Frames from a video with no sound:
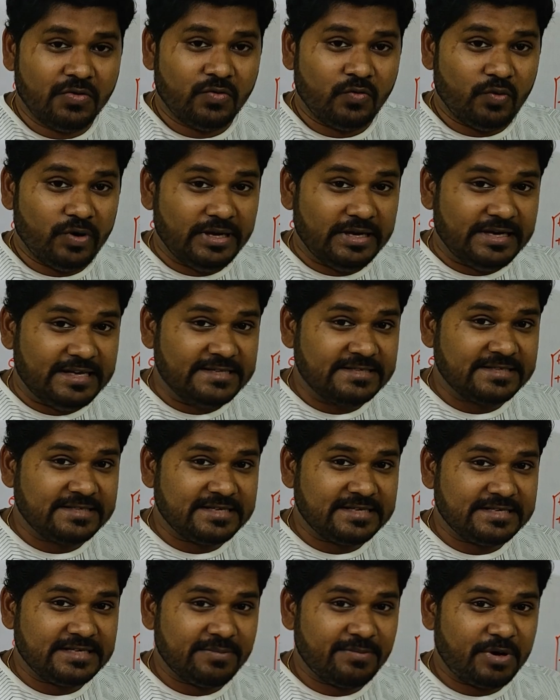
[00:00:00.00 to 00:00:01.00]
We will
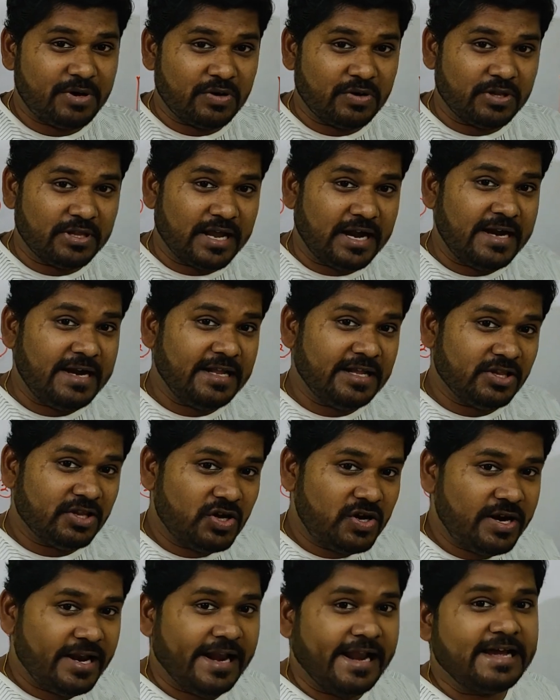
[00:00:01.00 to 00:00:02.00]
discuss about that in
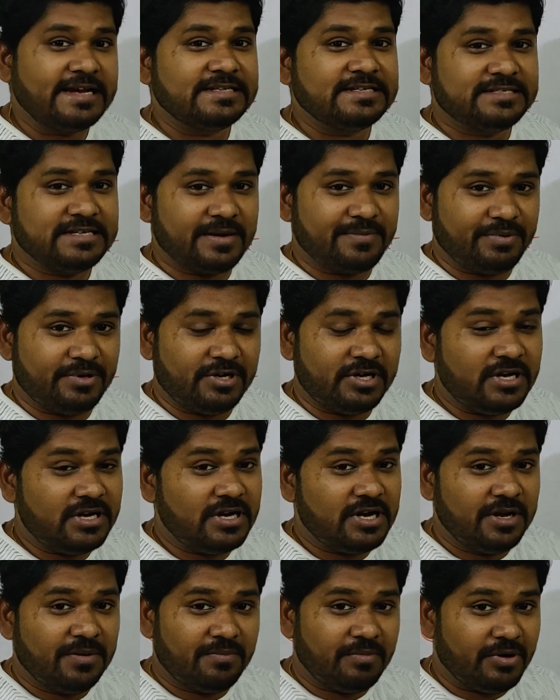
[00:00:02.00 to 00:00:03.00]
the next
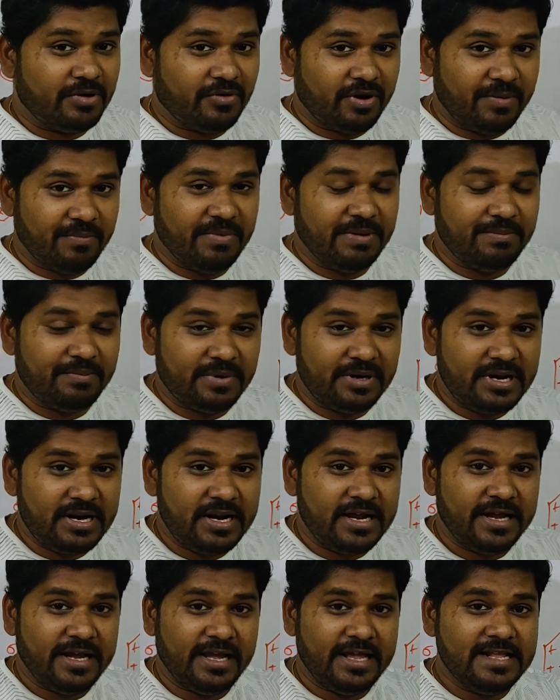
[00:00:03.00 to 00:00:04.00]
chapter. But
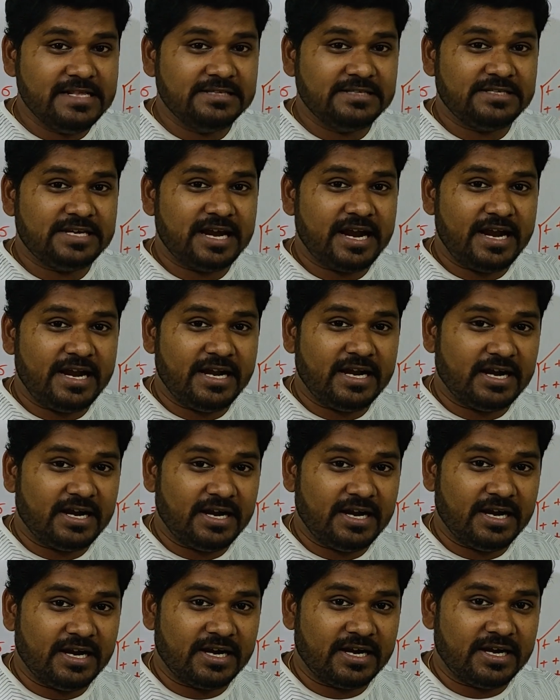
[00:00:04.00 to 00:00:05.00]
remember, inside
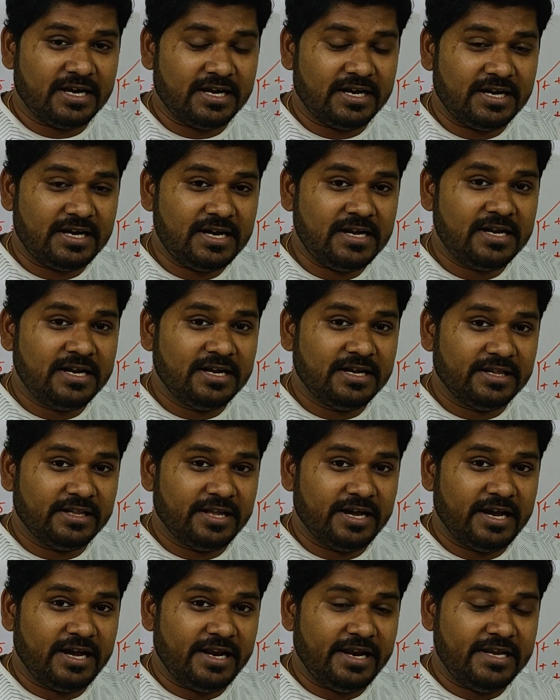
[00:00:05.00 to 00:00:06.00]
conductor
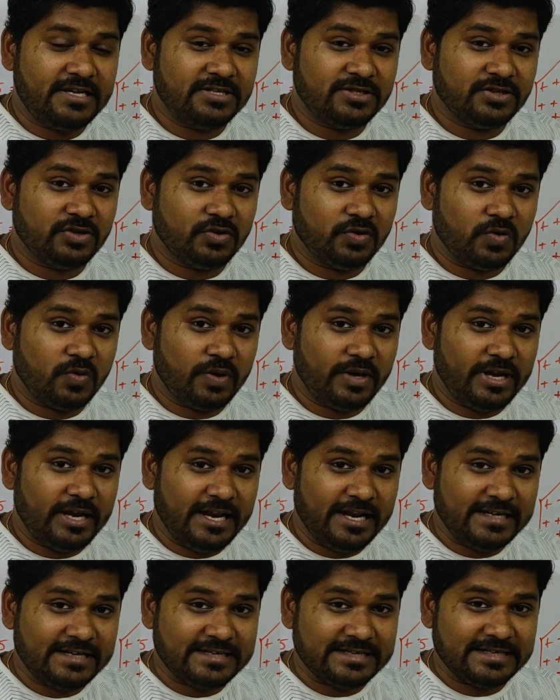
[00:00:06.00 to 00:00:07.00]
there is no
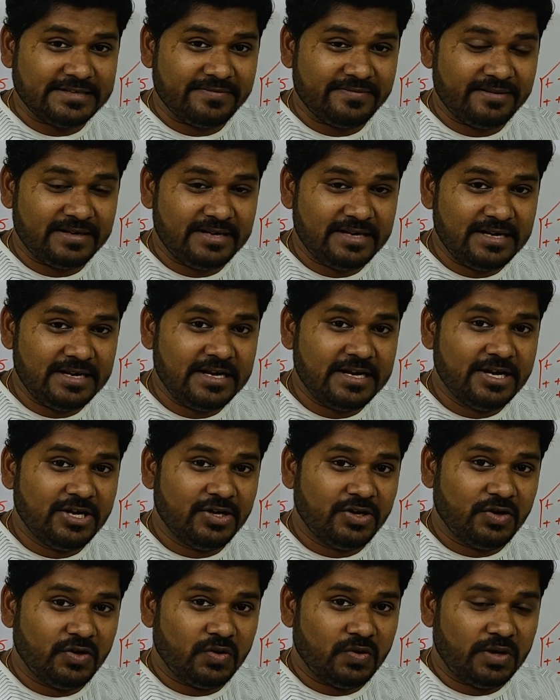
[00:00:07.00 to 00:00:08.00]
electric
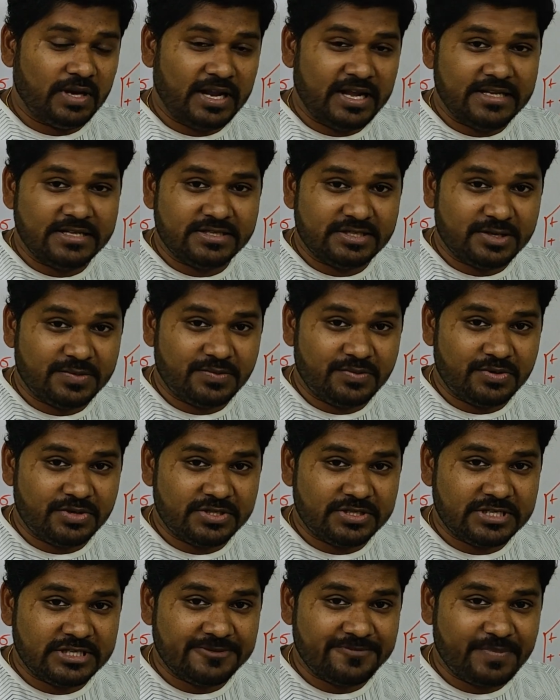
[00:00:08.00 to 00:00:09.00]
field, no lines of
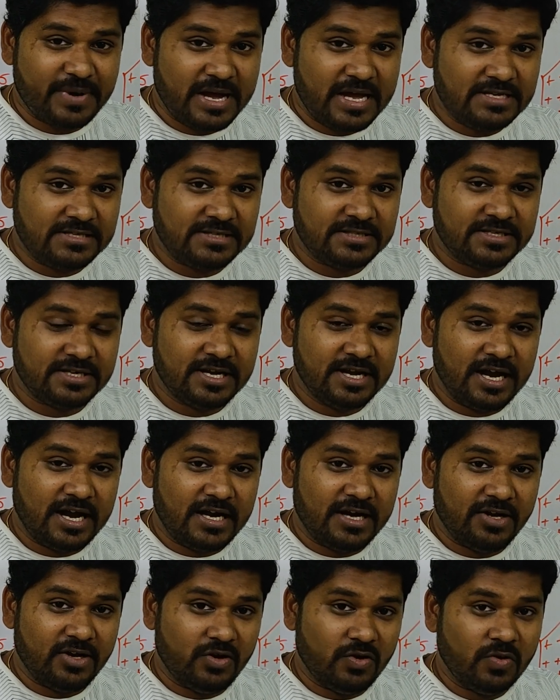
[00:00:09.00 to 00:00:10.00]
forces pass,
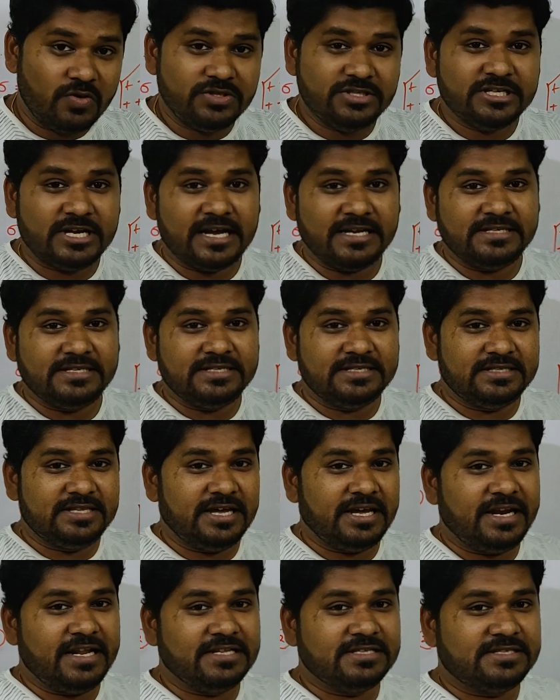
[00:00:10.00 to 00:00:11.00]
and no charge is
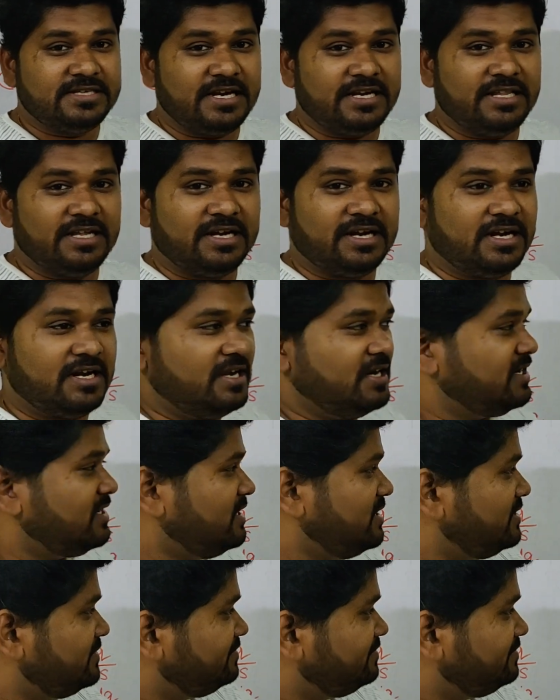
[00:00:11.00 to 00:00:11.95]
there inside the conductor.